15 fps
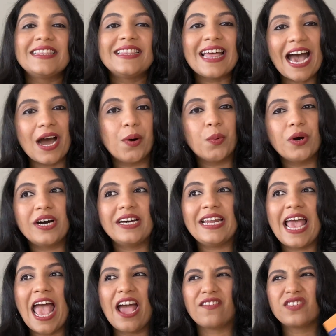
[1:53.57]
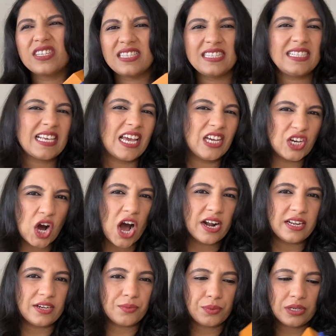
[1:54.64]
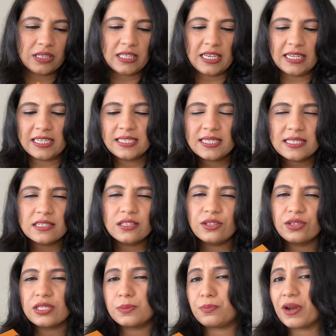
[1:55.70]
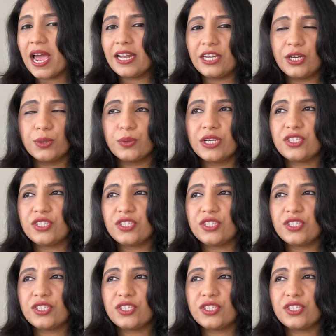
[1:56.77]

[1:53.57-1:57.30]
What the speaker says: that one ever since I got it, really, and it still looks brand new.